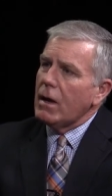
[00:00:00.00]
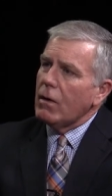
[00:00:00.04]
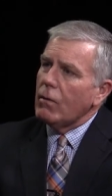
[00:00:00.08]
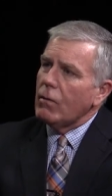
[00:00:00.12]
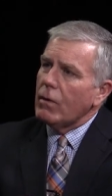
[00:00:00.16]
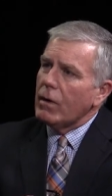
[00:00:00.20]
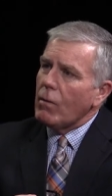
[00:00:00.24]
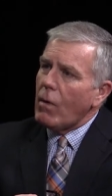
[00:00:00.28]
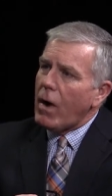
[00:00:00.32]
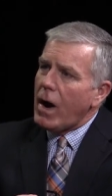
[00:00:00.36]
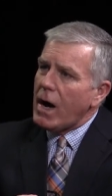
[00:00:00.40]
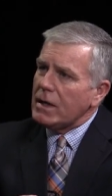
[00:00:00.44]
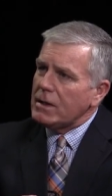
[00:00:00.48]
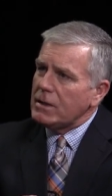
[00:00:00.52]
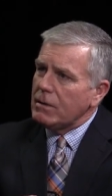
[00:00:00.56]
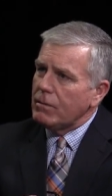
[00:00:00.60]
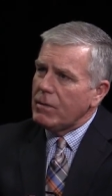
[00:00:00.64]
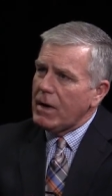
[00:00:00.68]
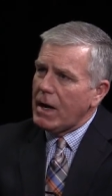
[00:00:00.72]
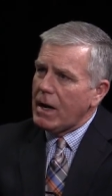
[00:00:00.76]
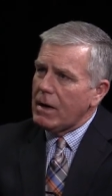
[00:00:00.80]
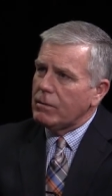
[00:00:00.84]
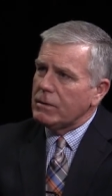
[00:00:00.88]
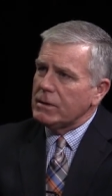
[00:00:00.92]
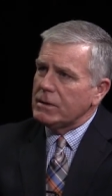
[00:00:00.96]
we want to
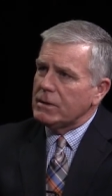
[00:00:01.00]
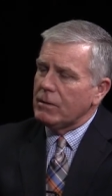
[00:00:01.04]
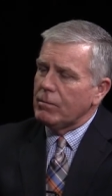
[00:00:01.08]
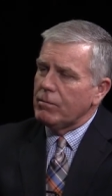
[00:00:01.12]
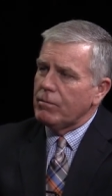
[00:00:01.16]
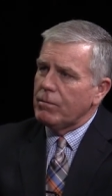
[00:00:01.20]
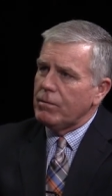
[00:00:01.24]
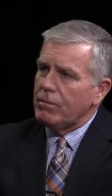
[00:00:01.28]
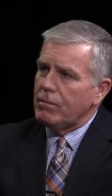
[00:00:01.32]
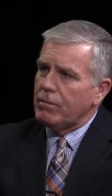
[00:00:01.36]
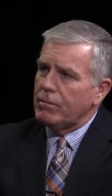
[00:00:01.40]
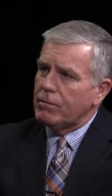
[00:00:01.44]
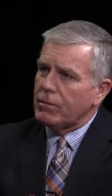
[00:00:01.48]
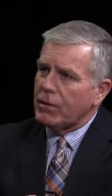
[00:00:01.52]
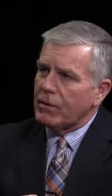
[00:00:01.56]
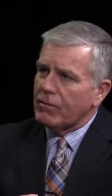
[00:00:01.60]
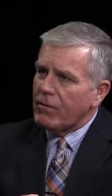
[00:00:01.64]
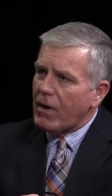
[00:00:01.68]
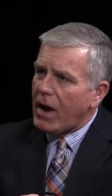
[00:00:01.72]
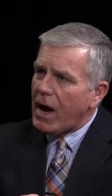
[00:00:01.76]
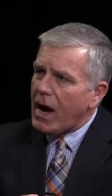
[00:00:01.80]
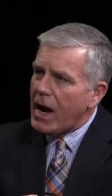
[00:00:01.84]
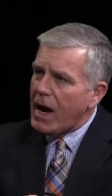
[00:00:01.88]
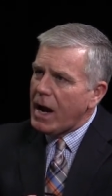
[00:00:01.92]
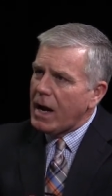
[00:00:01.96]
be able to
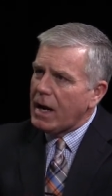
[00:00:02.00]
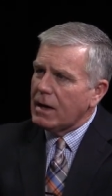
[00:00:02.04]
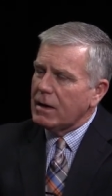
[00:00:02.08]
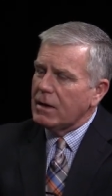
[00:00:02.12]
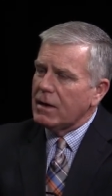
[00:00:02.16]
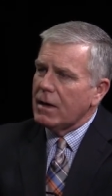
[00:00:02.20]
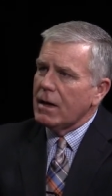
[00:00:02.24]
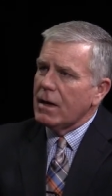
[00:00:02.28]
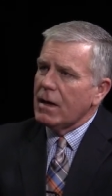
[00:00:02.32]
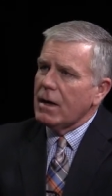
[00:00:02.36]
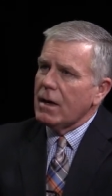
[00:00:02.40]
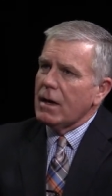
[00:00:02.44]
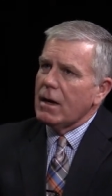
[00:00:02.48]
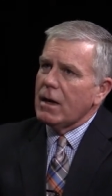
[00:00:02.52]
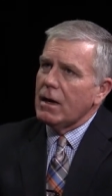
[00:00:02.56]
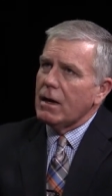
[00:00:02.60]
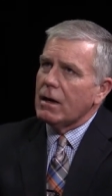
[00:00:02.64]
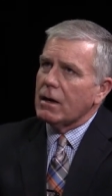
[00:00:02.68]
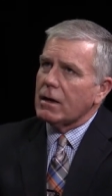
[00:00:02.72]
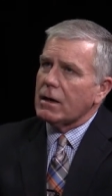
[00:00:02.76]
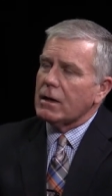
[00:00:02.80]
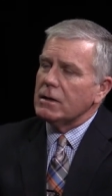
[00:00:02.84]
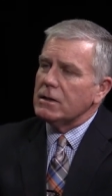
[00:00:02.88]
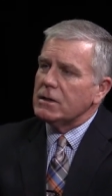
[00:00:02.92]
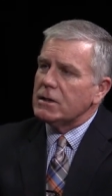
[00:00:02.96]
provide
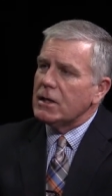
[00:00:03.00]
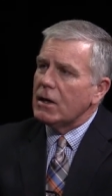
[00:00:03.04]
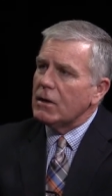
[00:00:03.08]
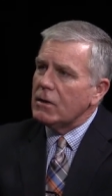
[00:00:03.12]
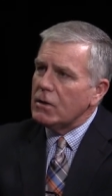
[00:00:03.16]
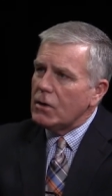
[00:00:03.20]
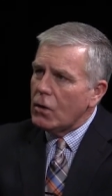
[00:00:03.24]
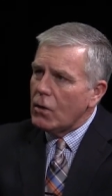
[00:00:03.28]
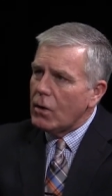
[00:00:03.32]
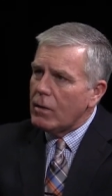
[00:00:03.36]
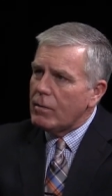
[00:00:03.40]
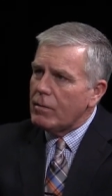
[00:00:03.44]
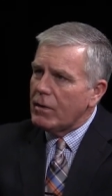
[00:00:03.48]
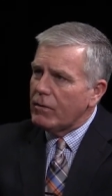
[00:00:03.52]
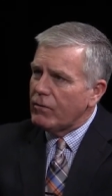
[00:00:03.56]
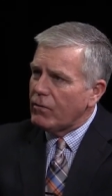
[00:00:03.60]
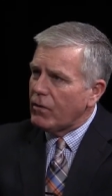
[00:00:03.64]
a continuum of